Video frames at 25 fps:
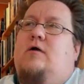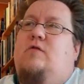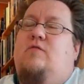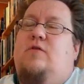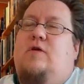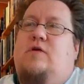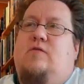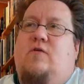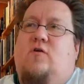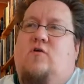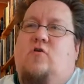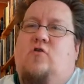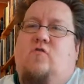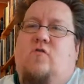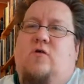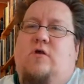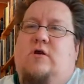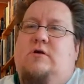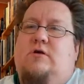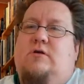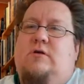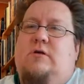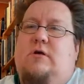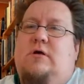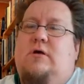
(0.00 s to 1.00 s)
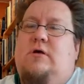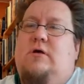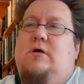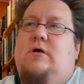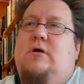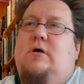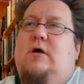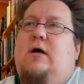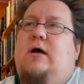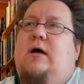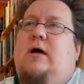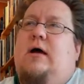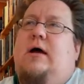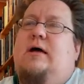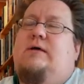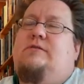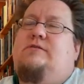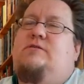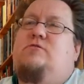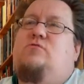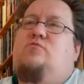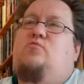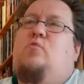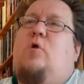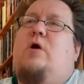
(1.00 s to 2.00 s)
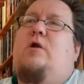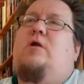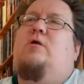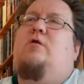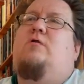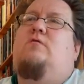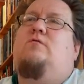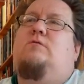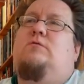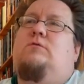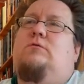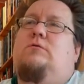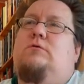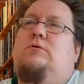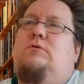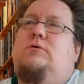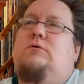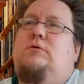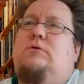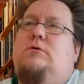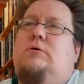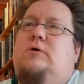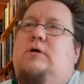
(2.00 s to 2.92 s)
Vivi Hyvönen has this wonderful